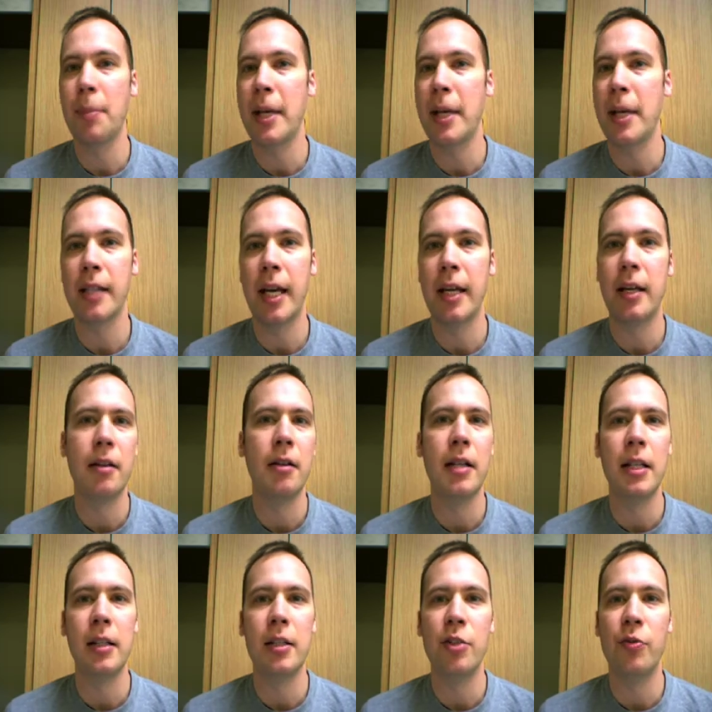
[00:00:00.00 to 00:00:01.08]
site
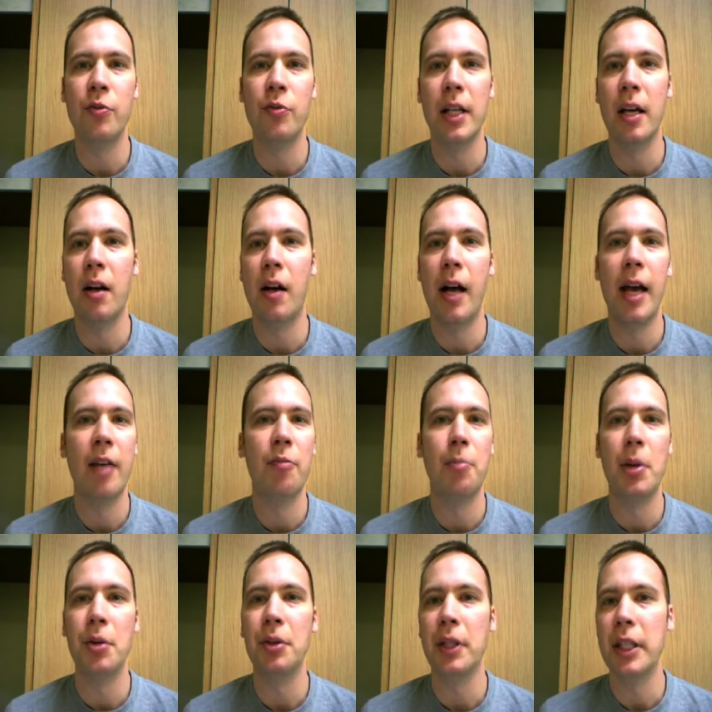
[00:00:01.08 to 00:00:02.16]
underneath this video. I'll have
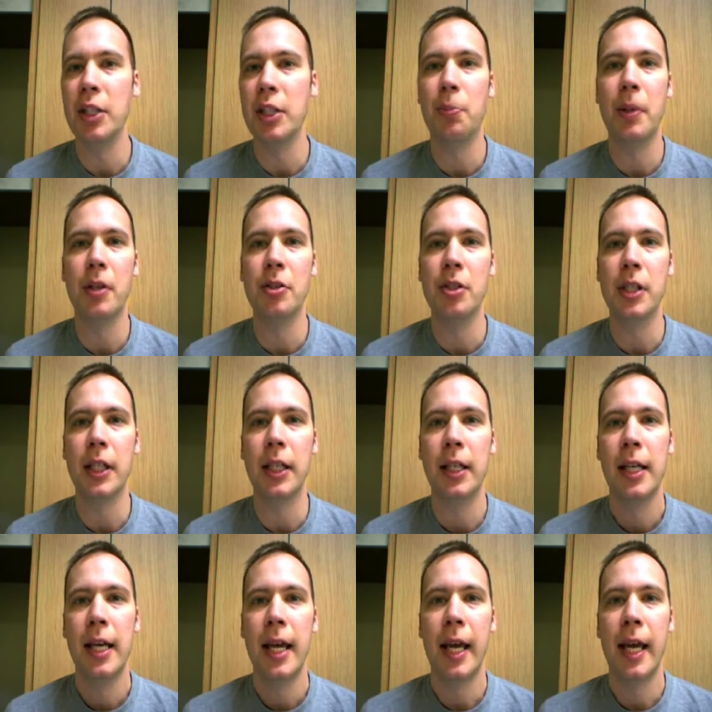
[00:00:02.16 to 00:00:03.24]
both links posted,
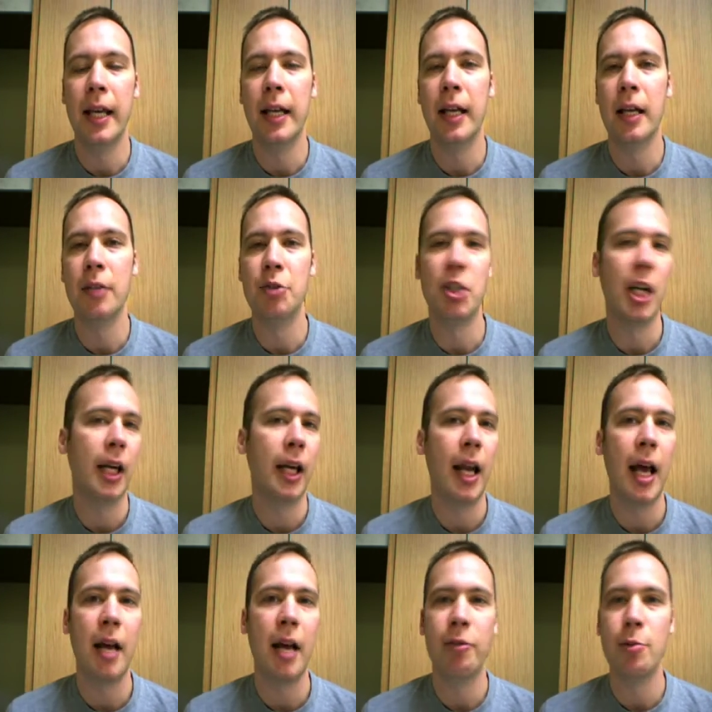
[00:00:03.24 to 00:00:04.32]
and uh, check it
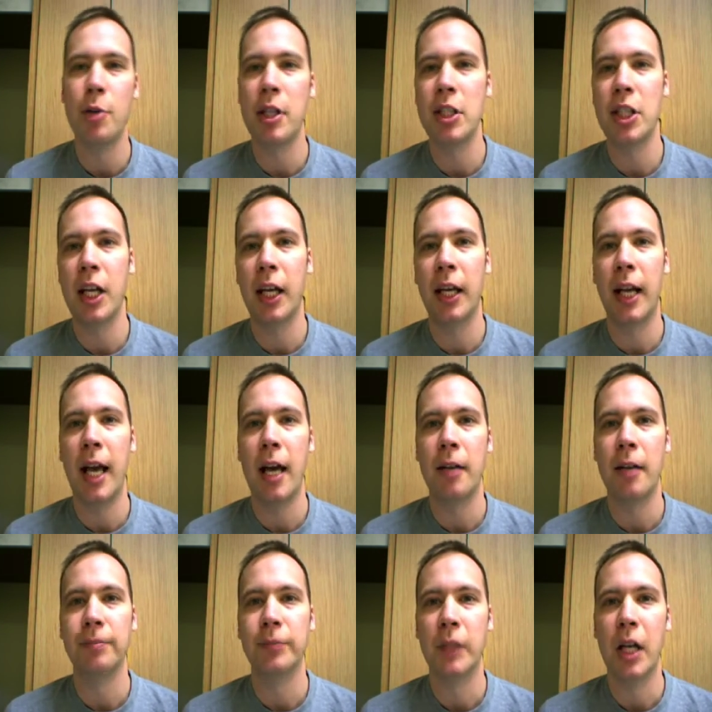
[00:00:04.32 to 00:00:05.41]
out if you want to check it out.
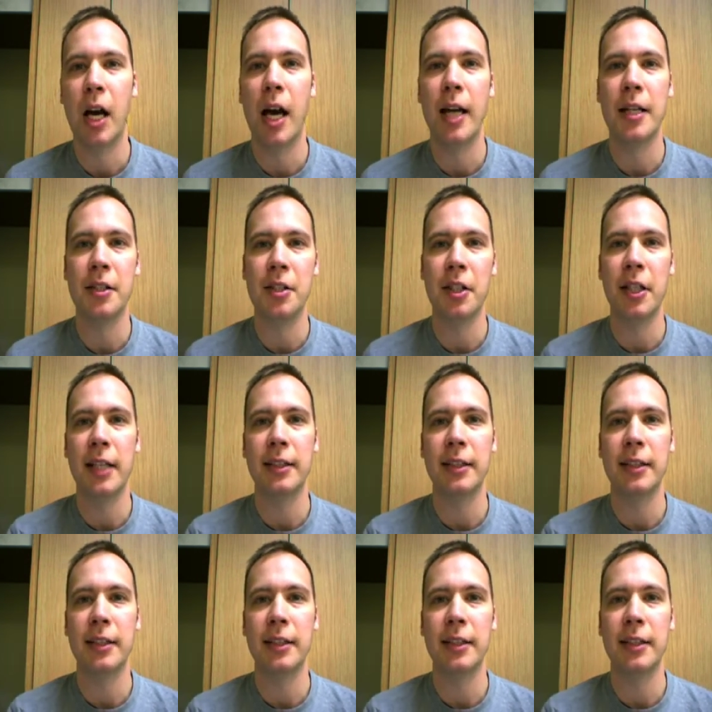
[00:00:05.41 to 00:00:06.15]
All right, until next